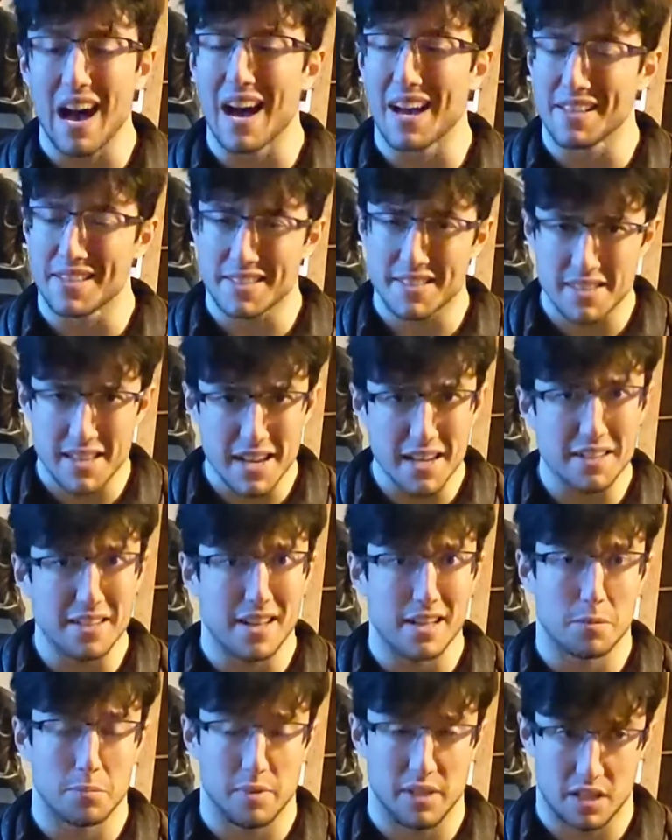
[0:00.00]
I say
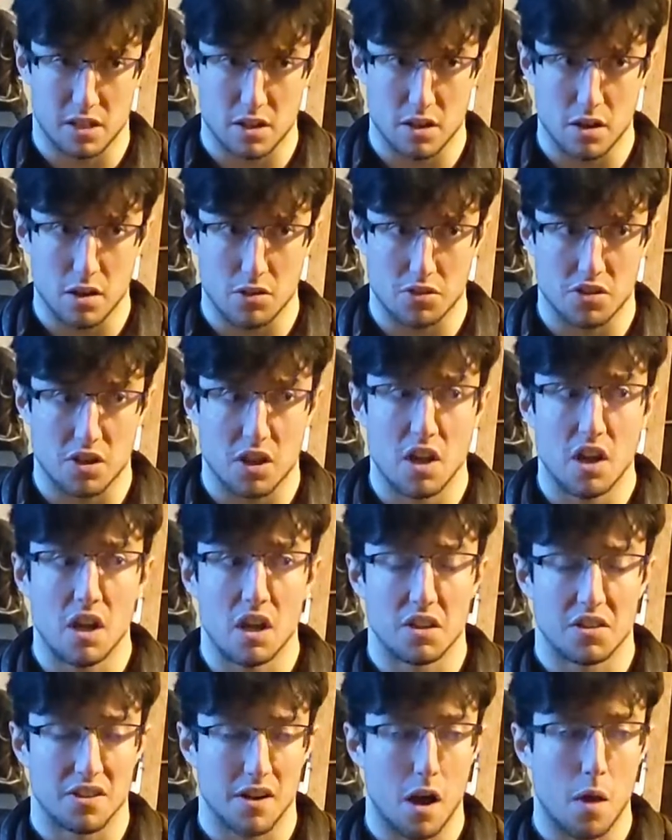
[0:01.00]
that because
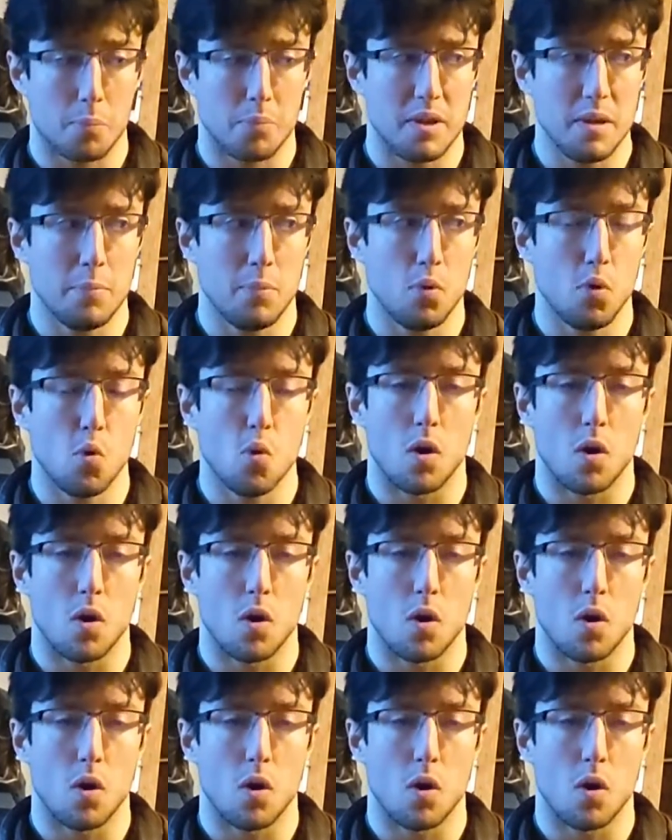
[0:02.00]
there are people